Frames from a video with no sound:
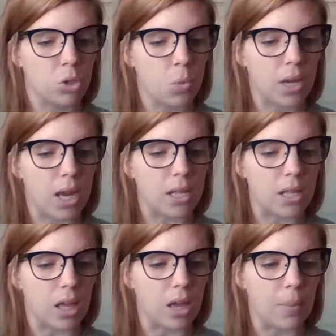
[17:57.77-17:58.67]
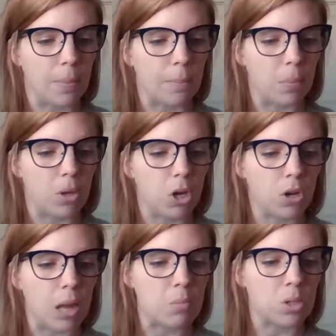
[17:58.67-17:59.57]
to win anything, but we
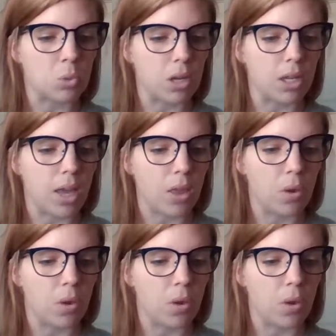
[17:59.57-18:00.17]
heard Amos won a yellow